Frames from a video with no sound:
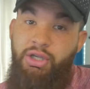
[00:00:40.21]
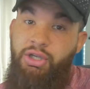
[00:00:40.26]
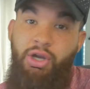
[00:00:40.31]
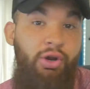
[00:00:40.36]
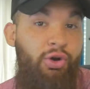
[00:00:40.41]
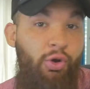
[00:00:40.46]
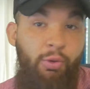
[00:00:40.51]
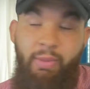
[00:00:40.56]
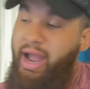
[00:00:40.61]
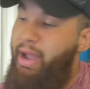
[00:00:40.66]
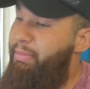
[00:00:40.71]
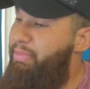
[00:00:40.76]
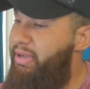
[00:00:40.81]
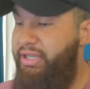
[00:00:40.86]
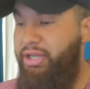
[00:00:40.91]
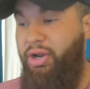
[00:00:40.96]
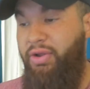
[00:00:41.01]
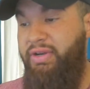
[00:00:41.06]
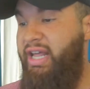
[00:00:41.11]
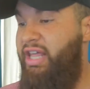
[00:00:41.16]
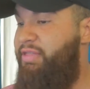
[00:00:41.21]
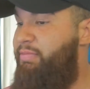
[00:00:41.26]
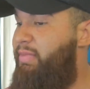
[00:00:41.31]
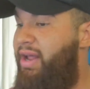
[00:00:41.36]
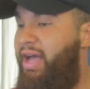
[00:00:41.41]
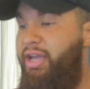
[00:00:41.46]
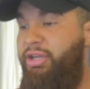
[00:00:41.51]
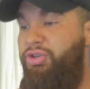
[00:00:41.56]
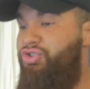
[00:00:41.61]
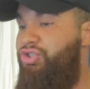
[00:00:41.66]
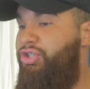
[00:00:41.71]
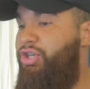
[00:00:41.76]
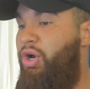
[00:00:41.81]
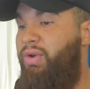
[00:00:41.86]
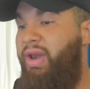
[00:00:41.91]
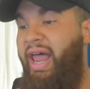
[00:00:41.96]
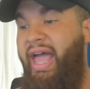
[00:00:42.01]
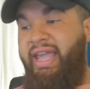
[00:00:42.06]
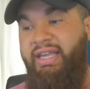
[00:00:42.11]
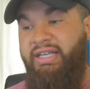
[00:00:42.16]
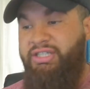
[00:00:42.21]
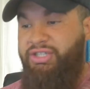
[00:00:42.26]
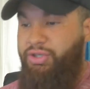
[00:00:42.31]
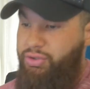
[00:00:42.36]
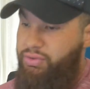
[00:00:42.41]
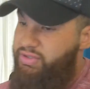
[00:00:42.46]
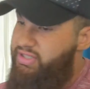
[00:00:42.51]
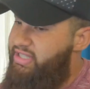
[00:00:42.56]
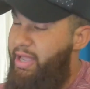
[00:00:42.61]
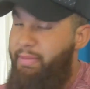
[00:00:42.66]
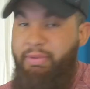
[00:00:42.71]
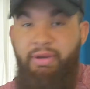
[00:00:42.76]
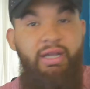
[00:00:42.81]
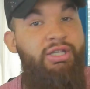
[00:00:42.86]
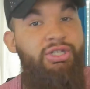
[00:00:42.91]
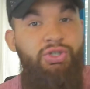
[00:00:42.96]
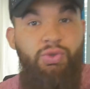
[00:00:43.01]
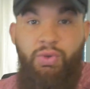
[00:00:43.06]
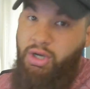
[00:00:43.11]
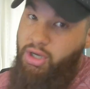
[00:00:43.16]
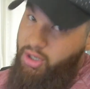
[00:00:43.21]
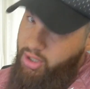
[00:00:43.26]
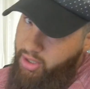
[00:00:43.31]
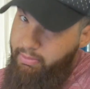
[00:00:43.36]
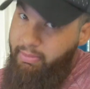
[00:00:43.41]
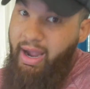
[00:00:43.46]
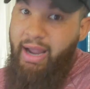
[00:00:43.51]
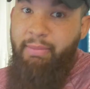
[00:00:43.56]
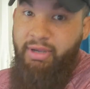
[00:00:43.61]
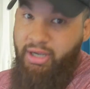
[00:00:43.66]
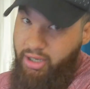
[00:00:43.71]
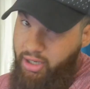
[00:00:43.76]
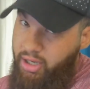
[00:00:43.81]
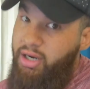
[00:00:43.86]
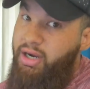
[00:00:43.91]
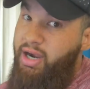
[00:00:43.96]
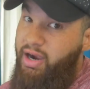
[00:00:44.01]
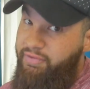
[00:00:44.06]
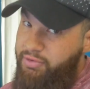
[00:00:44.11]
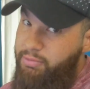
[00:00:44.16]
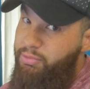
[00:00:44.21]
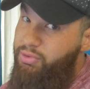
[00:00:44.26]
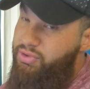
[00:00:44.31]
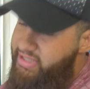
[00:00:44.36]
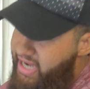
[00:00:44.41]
y'all know my opinion on death metal. I usually don't like it, so you stepping into it might be an uncomfortable